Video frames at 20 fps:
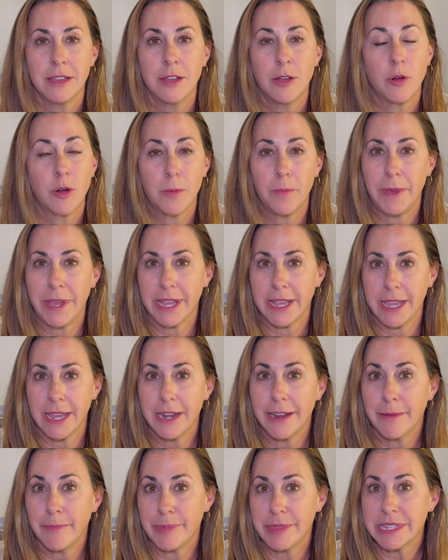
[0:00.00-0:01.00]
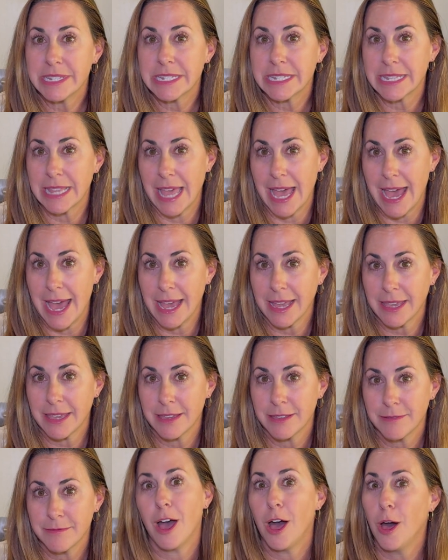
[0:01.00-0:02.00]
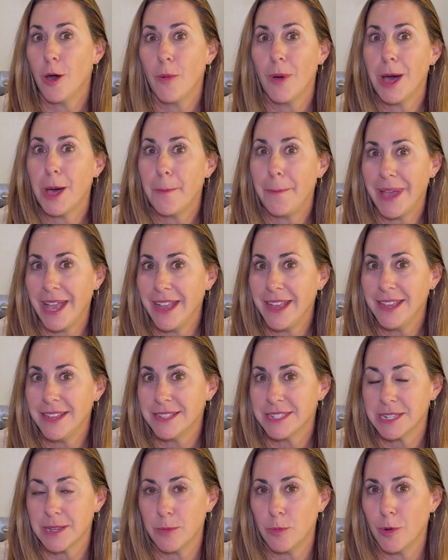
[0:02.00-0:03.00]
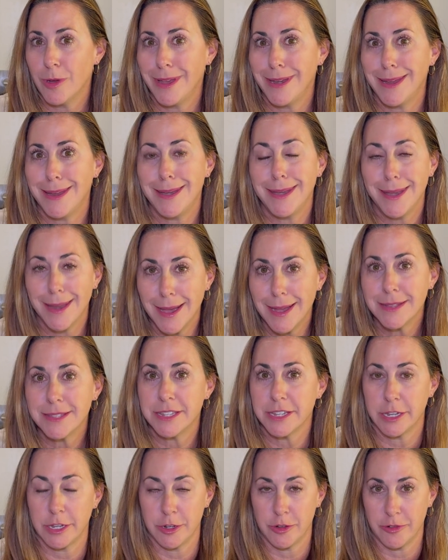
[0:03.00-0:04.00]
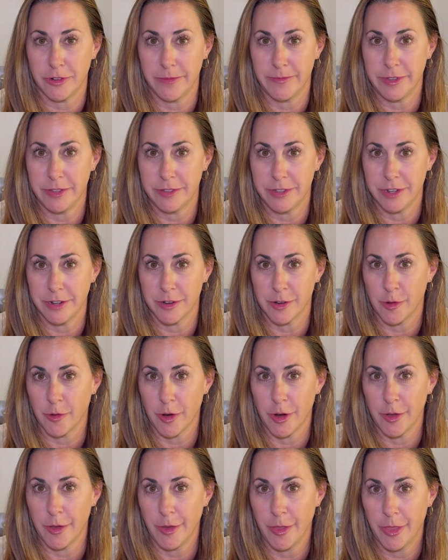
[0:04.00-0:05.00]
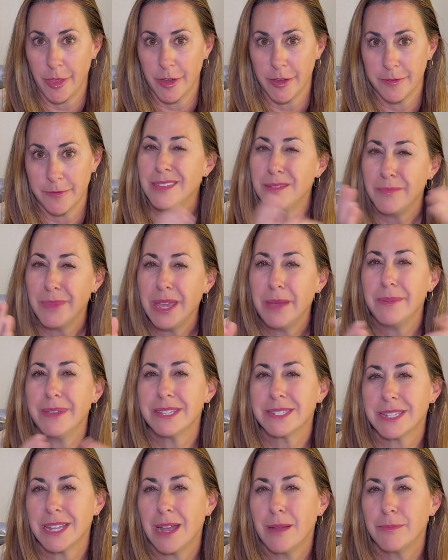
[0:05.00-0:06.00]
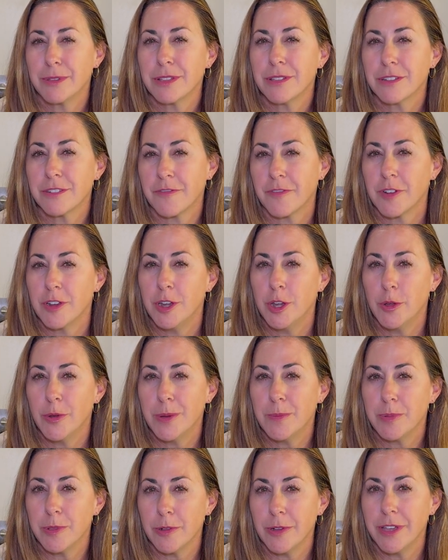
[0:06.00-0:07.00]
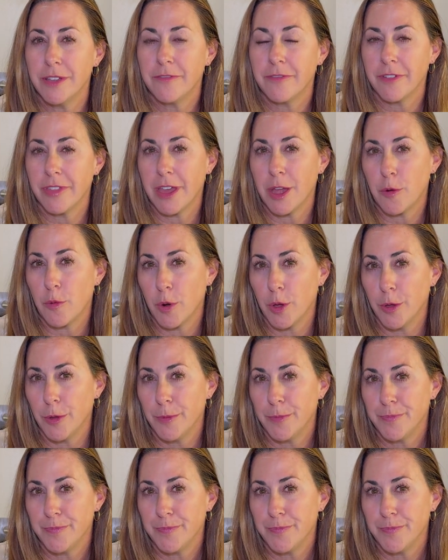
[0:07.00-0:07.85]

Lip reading: or picking up the slack, all while paying someone not to contribute to your growth, then maybe it's time to look for a new employee for that role.